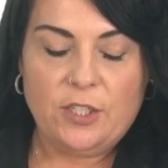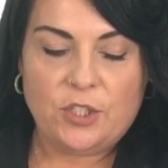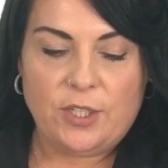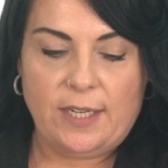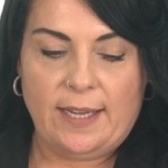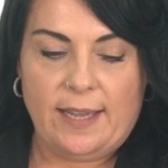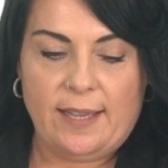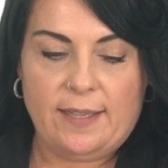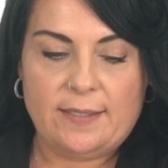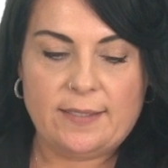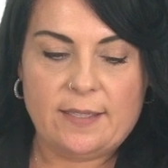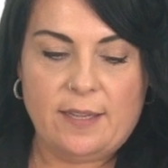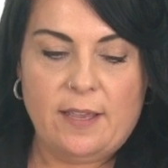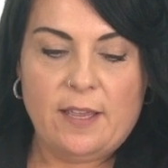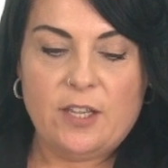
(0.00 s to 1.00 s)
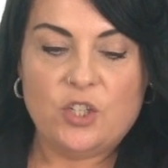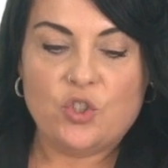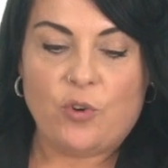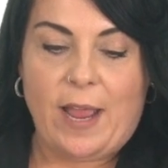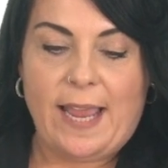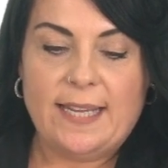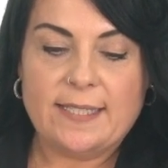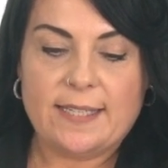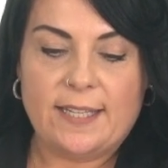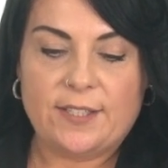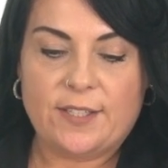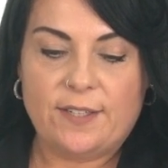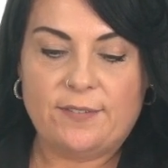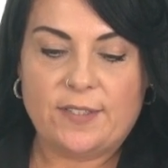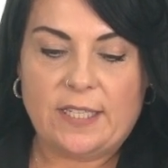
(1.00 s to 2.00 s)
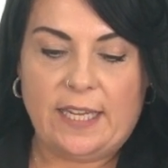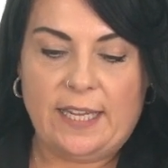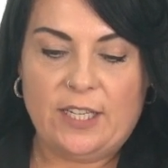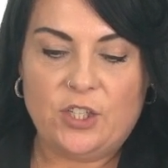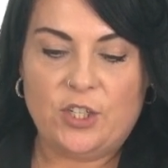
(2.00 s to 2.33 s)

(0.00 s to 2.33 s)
She has dry, sensitive skin.